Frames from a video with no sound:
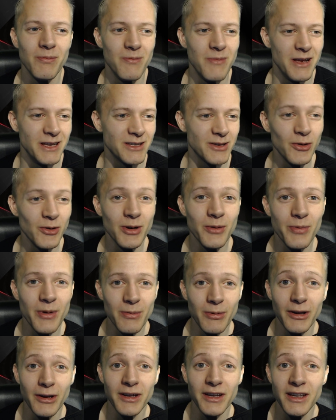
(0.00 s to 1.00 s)
it's going to be
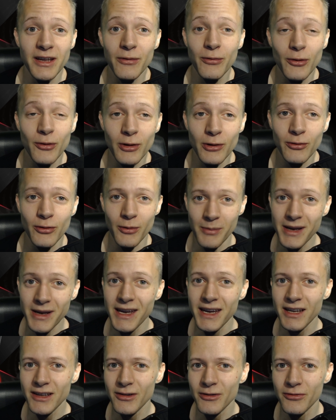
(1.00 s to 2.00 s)
bloody difficult for
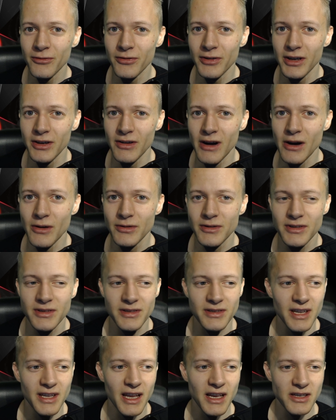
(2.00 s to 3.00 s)
me to figure out
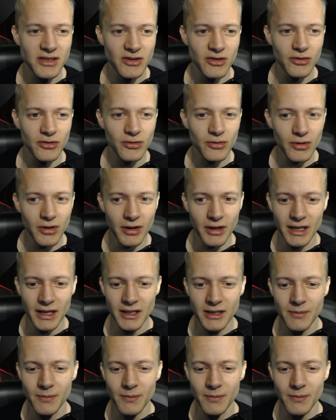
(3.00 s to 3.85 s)
things to do on it,